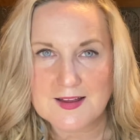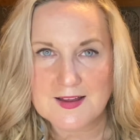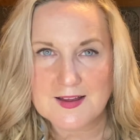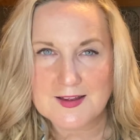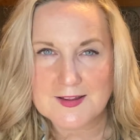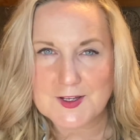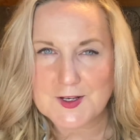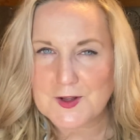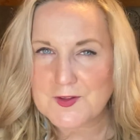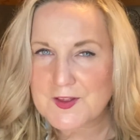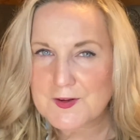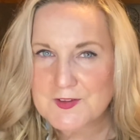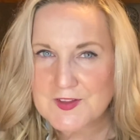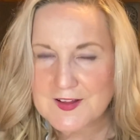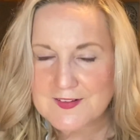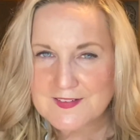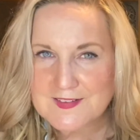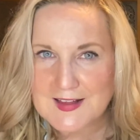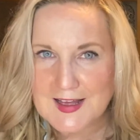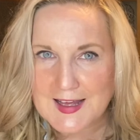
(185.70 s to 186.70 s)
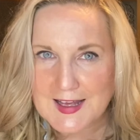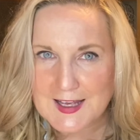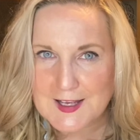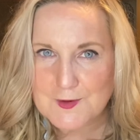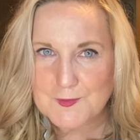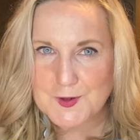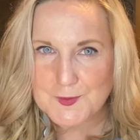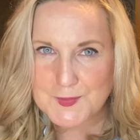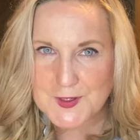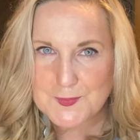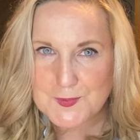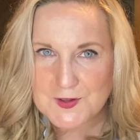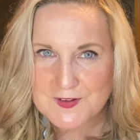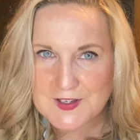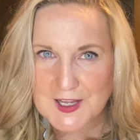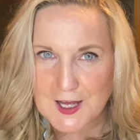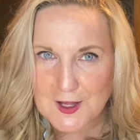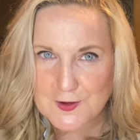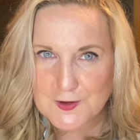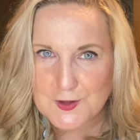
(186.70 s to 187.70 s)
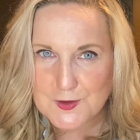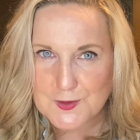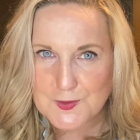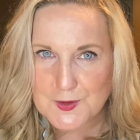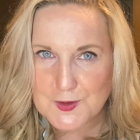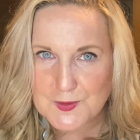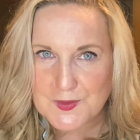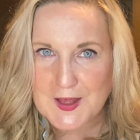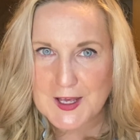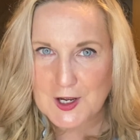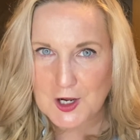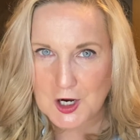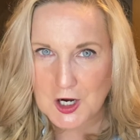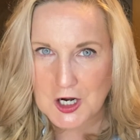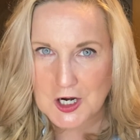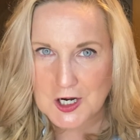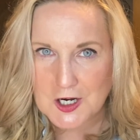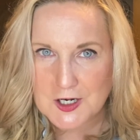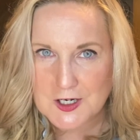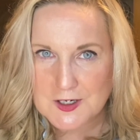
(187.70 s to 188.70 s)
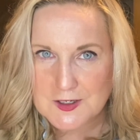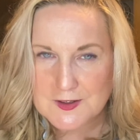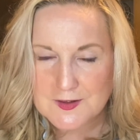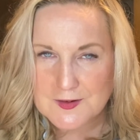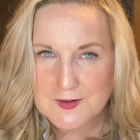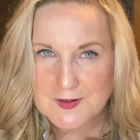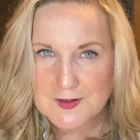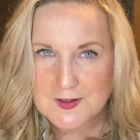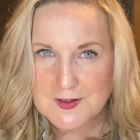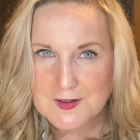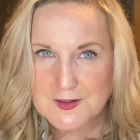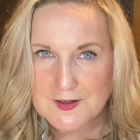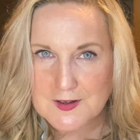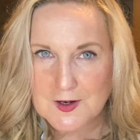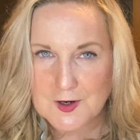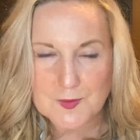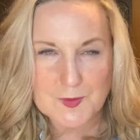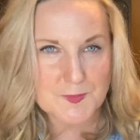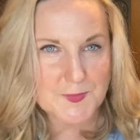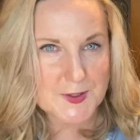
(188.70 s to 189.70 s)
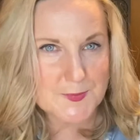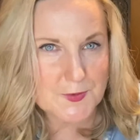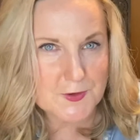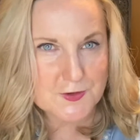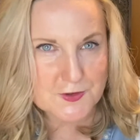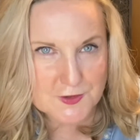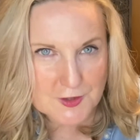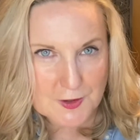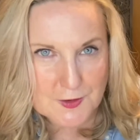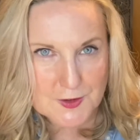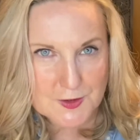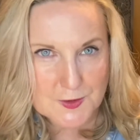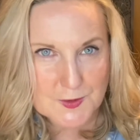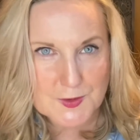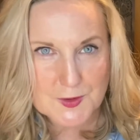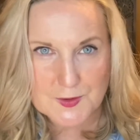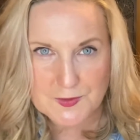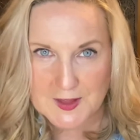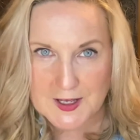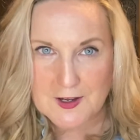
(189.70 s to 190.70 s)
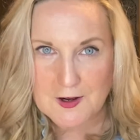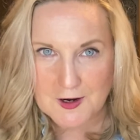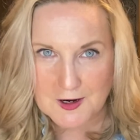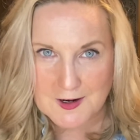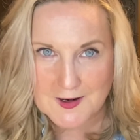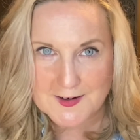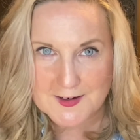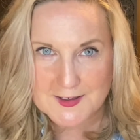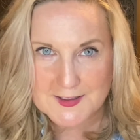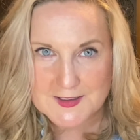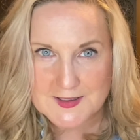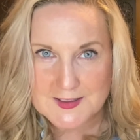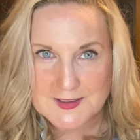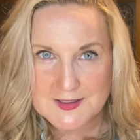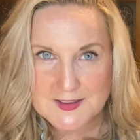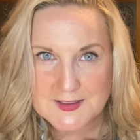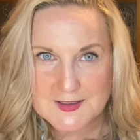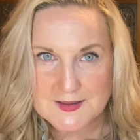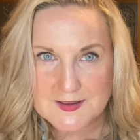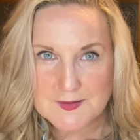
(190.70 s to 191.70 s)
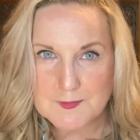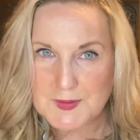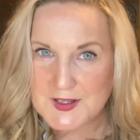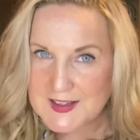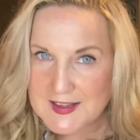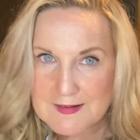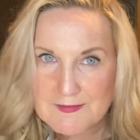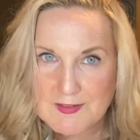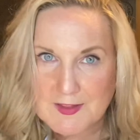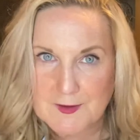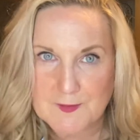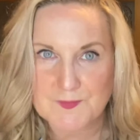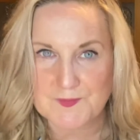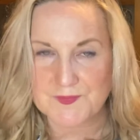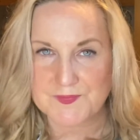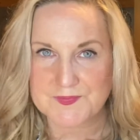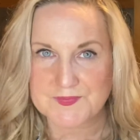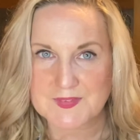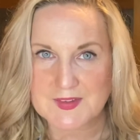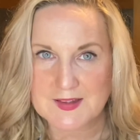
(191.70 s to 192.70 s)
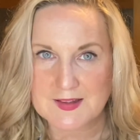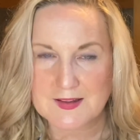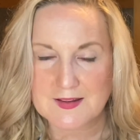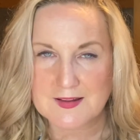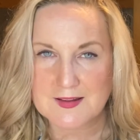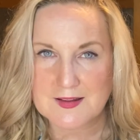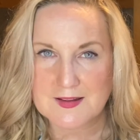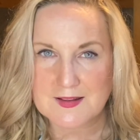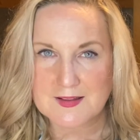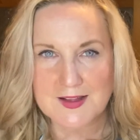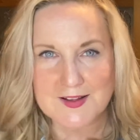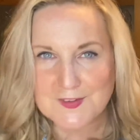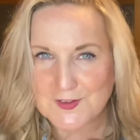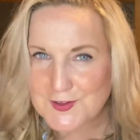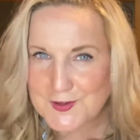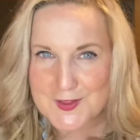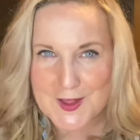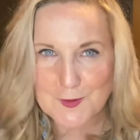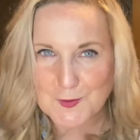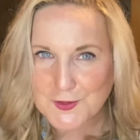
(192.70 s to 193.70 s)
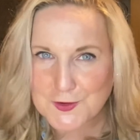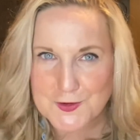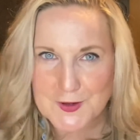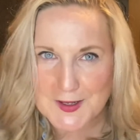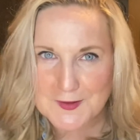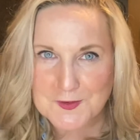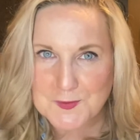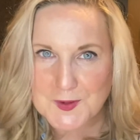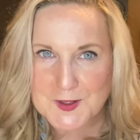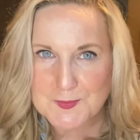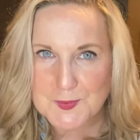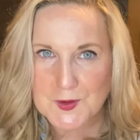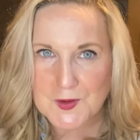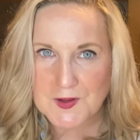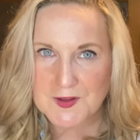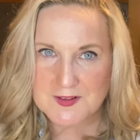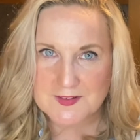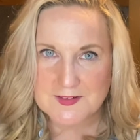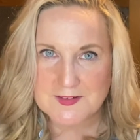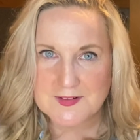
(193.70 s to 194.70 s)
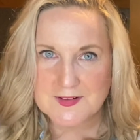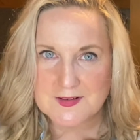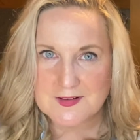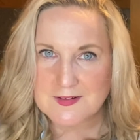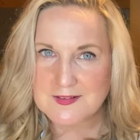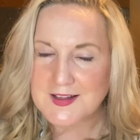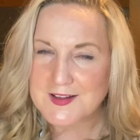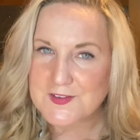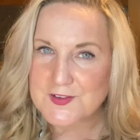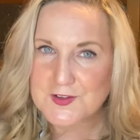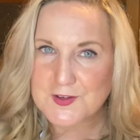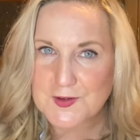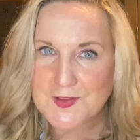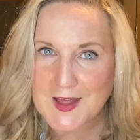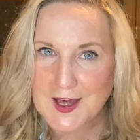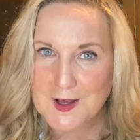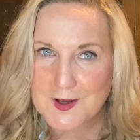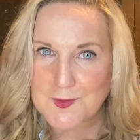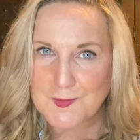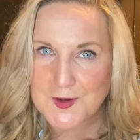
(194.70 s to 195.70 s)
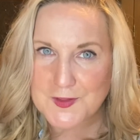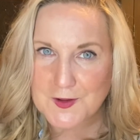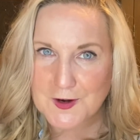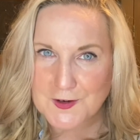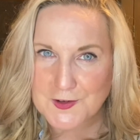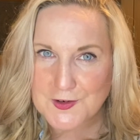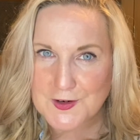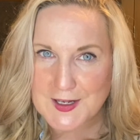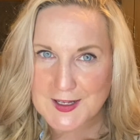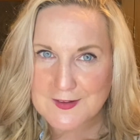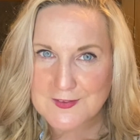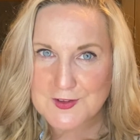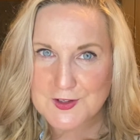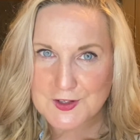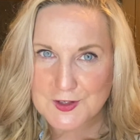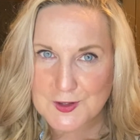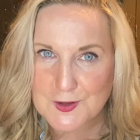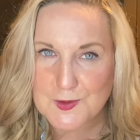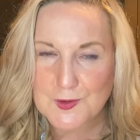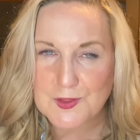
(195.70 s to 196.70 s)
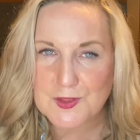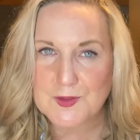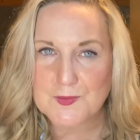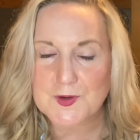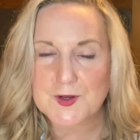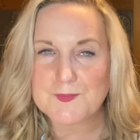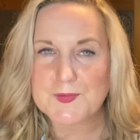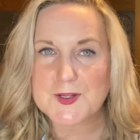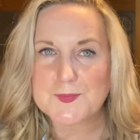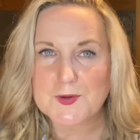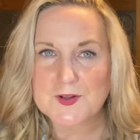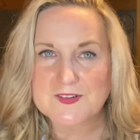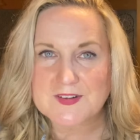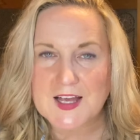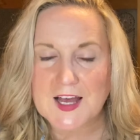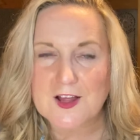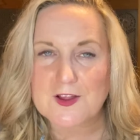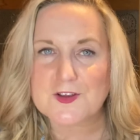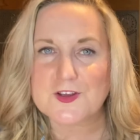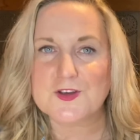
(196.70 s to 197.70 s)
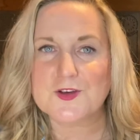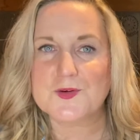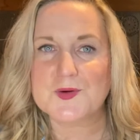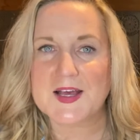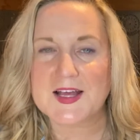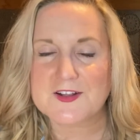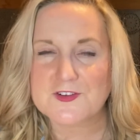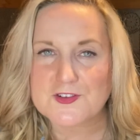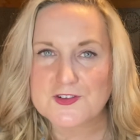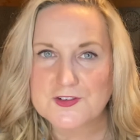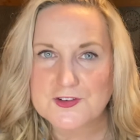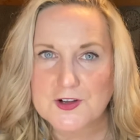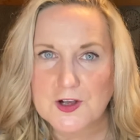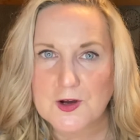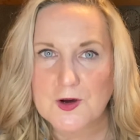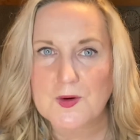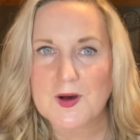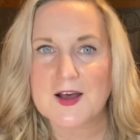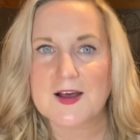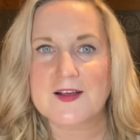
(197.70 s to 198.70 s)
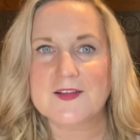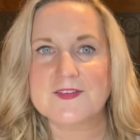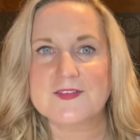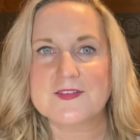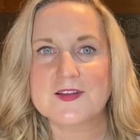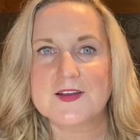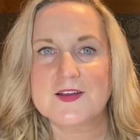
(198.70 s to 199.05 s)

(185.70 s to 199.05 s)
You know, there's that saying, when people tell you who they are, or when people show you who they are, believe them. Let's do that with trans people. Let's do that with our trans youth. When people tell you and show us,